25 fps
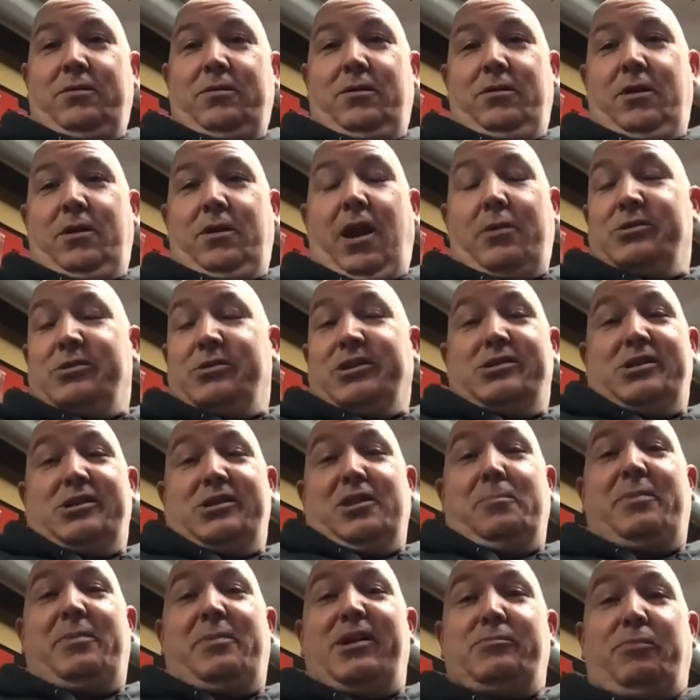I was going to say
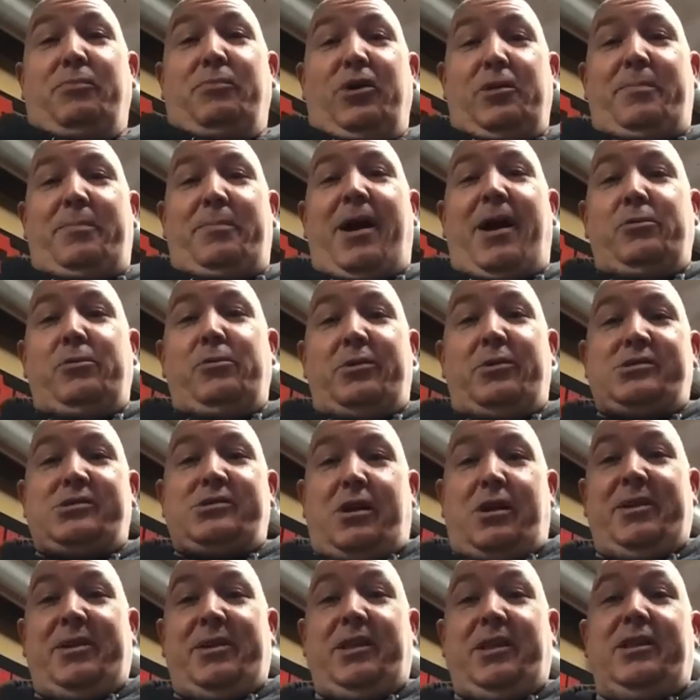the best part about it was,
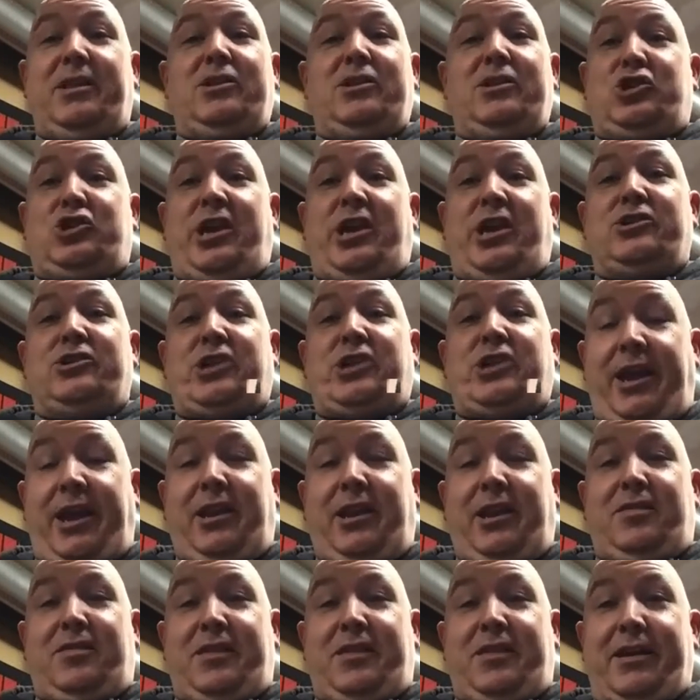I mean, they didn't change
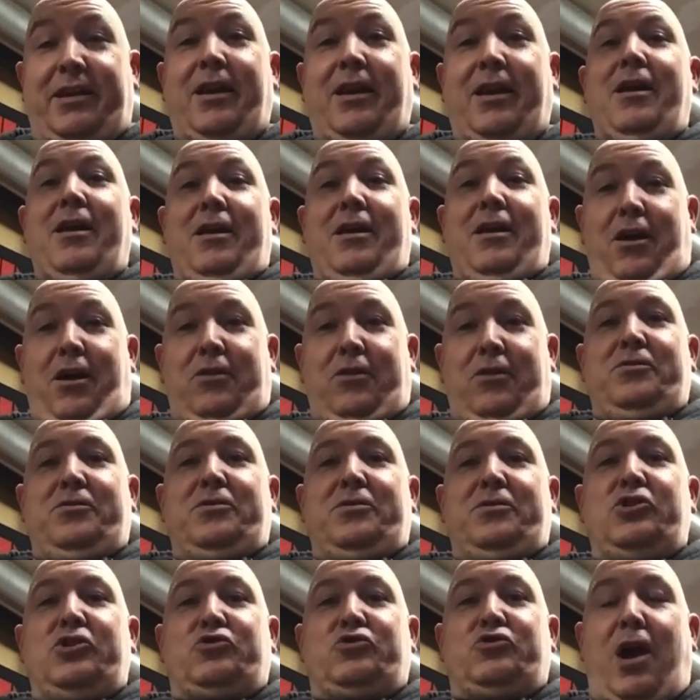anything other
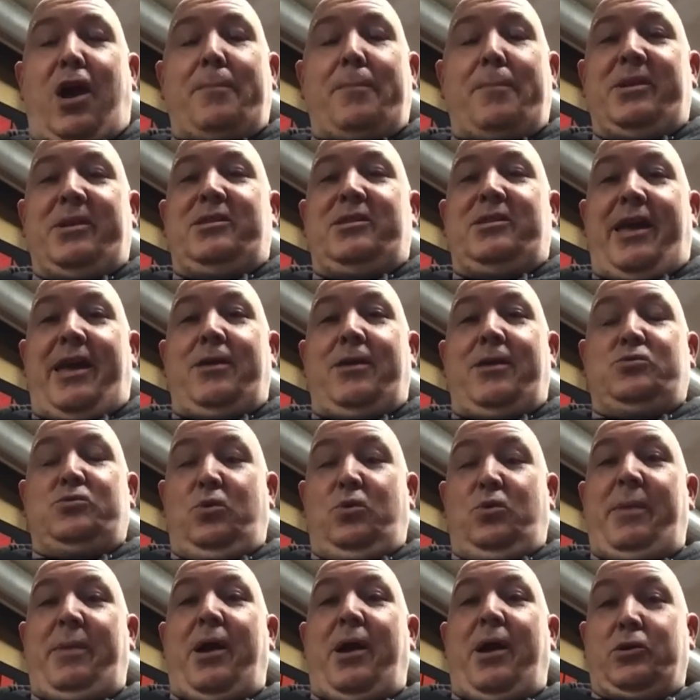than drop it down to
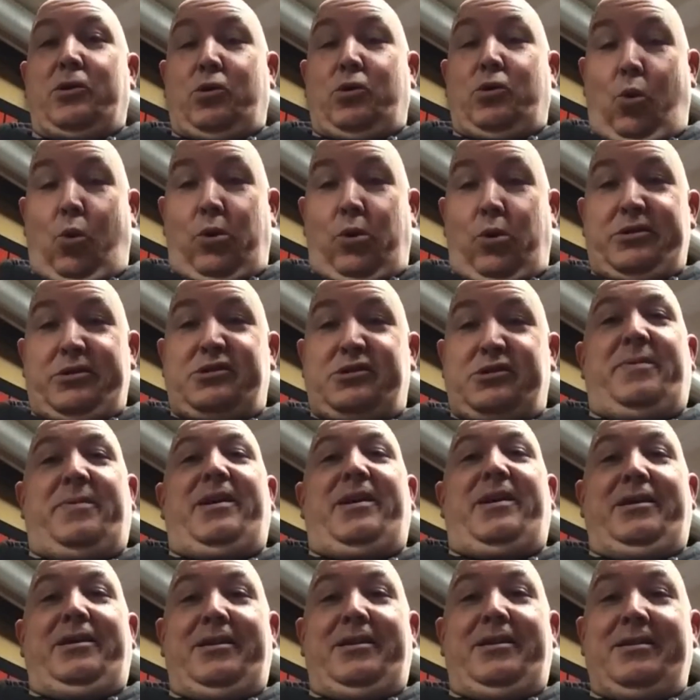about a quarter speed.